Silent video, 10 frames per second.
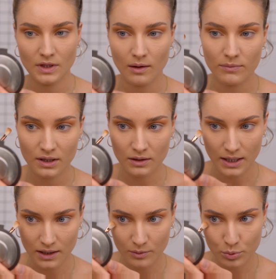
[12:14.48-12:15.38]
I'm then gonna
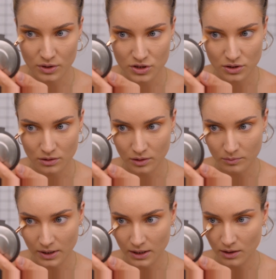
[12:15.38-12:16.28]
add the bronzer
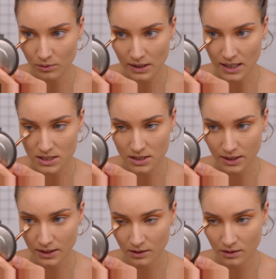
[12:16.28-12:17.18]
on my lower lash
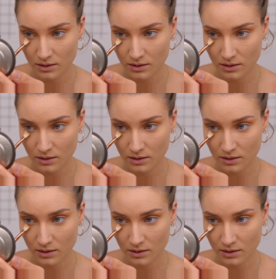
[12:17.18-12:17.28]
line.